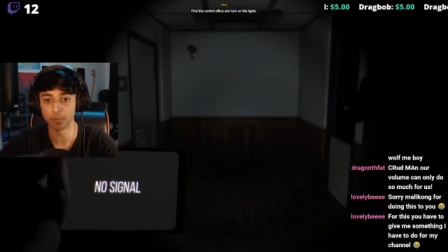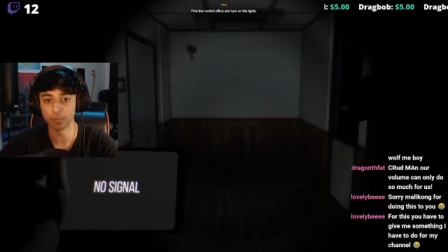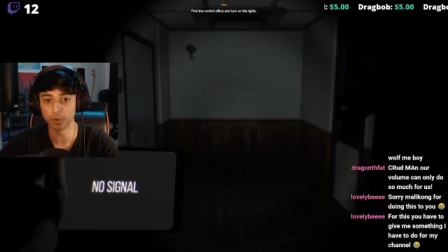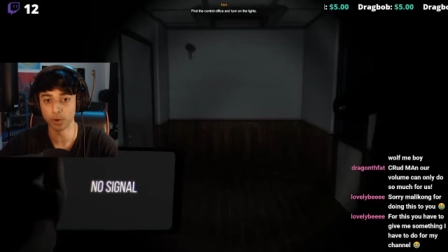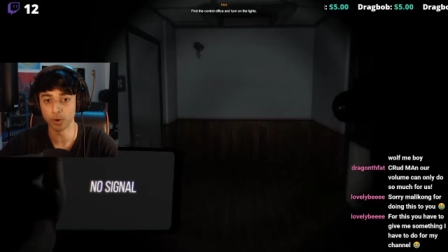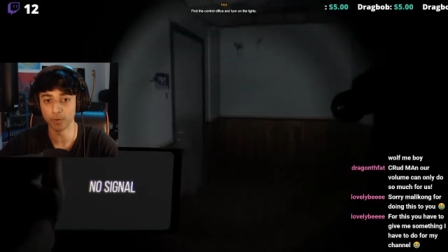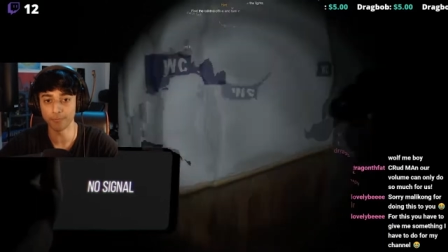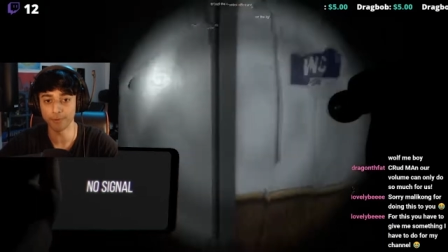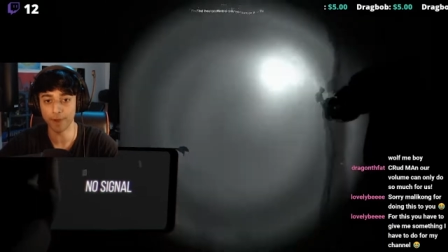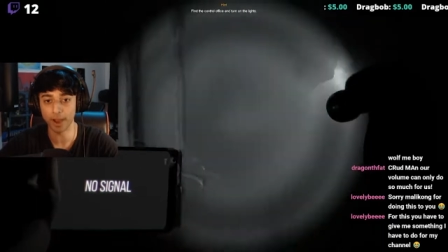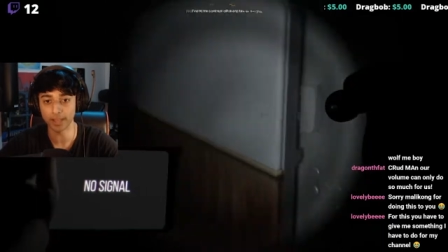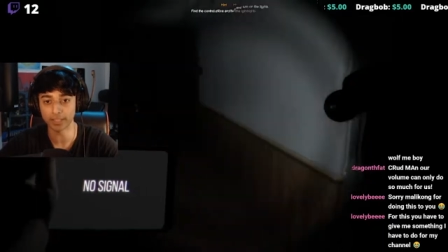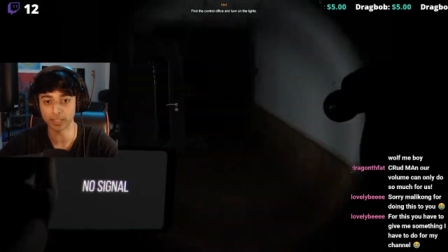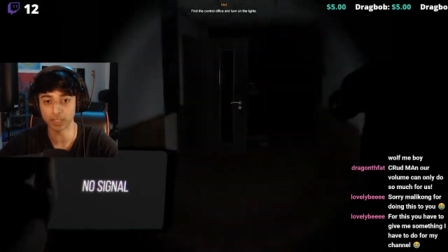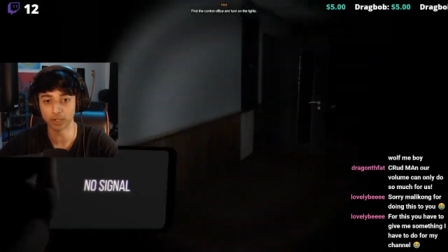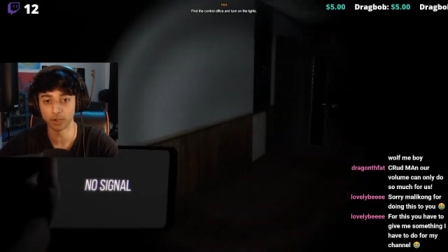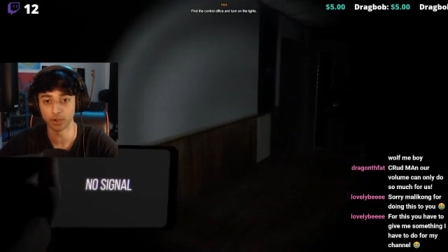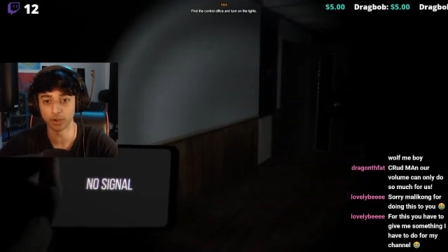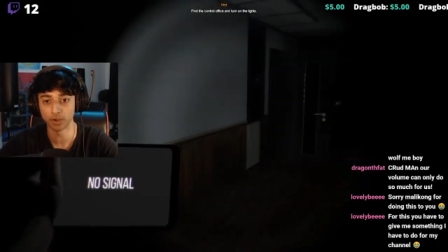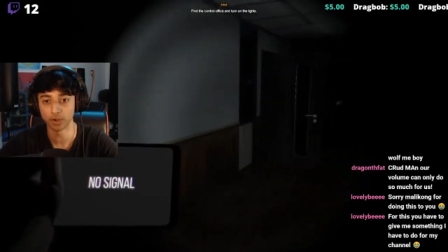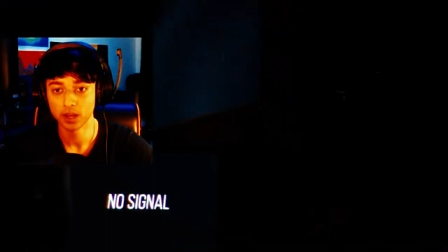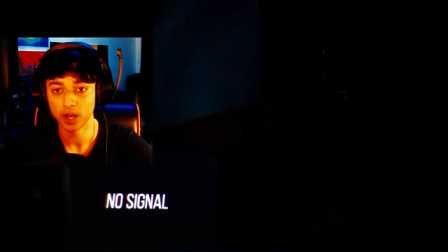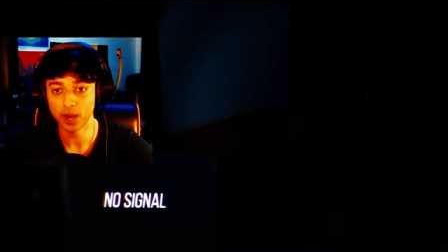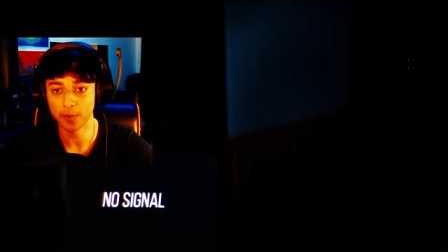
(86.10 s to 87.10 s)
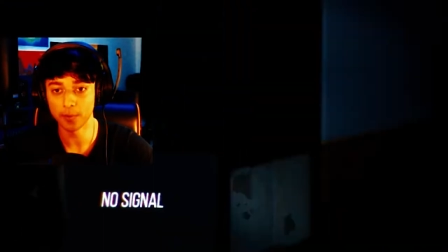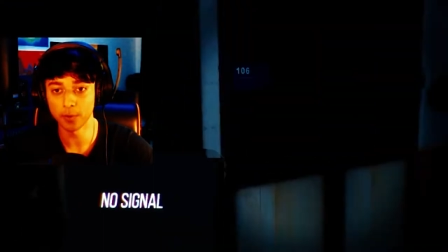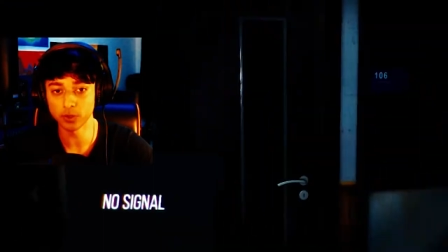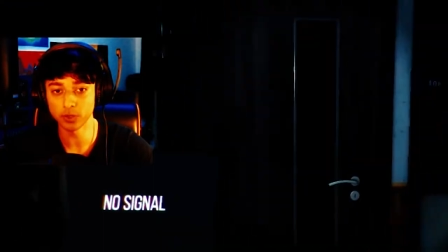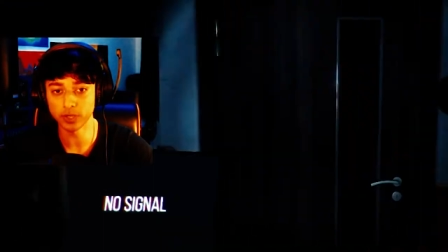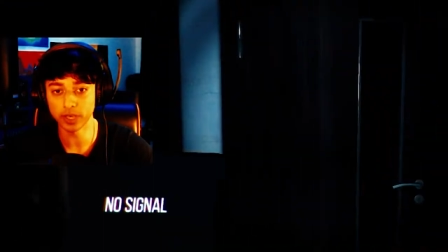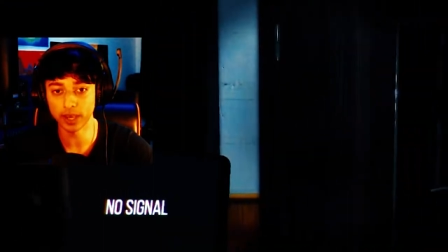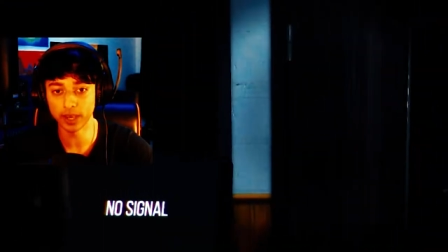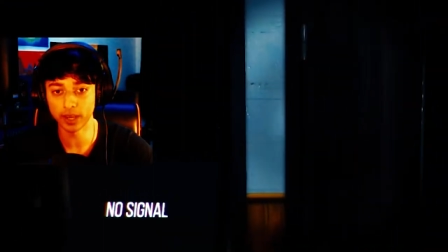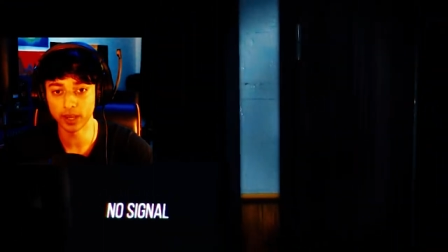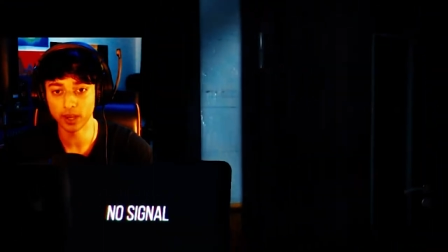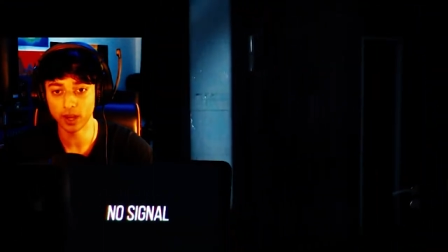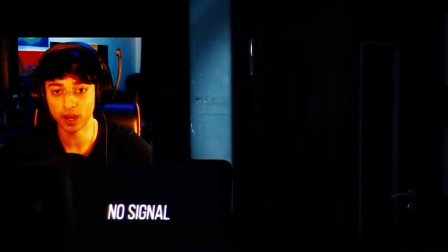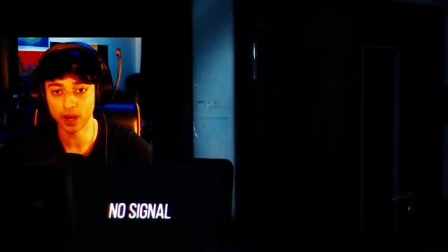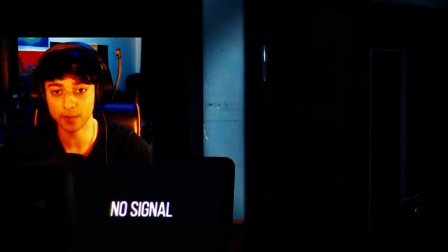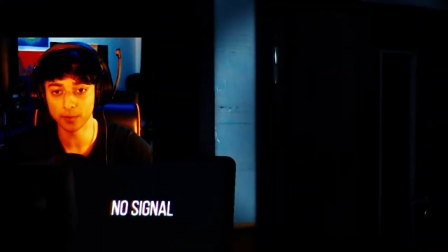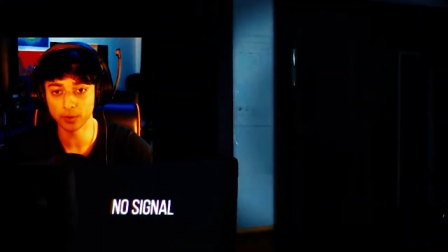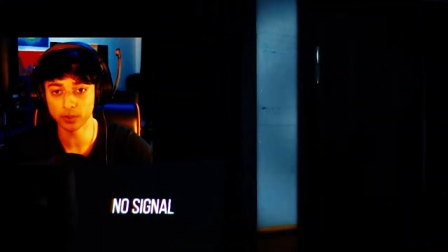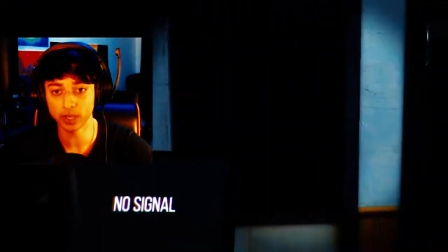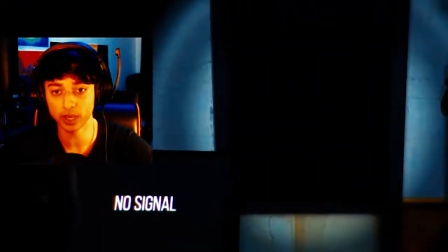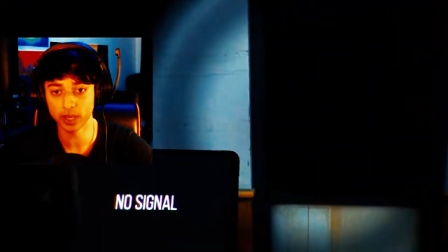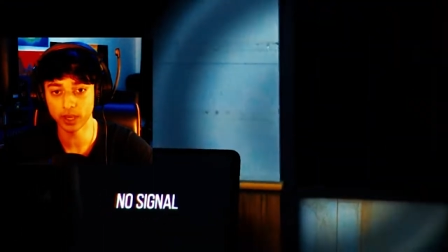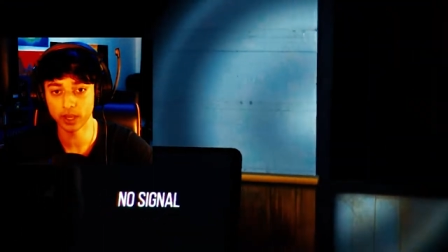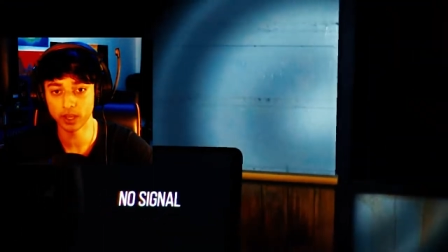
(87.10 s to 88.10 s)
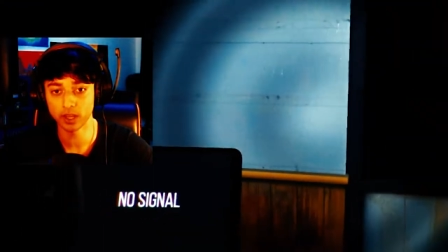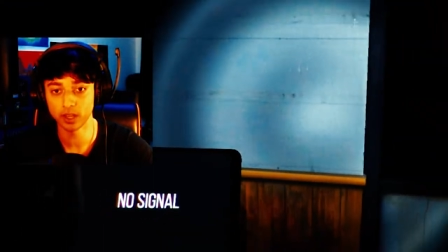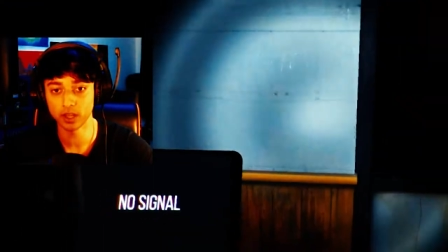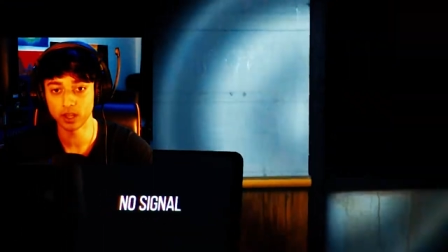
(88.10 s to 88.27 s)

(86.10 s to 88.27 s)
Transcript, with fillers: no, thank you. I'm okay. I'm okay.